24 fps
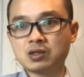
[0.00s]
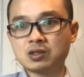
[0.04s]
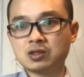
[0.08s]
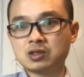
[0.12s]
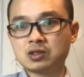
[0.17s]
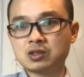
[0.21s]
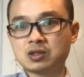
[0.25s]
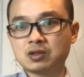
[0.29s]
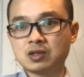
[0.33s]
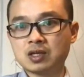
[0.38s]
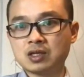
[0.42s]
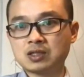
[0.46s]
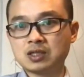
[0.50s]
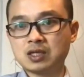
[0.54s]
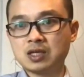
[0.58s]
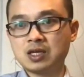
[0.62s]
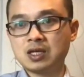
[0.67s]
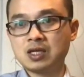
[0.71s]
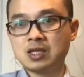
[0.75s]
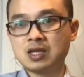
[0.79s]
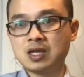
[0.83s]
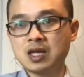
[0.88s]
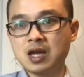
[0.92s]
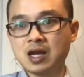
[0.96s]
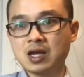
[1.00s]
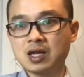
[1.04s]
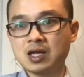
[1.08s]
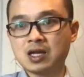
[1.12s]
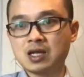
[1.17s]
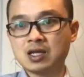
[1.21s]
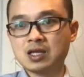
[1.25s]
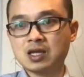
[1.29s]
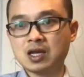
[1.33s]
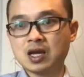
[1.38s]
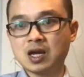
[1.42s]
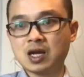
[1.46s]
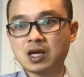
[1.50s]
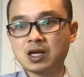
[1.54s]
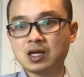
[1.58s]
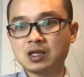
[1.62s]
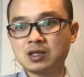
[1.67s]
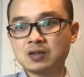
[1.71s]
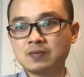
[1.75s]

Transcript: So there's yin yang.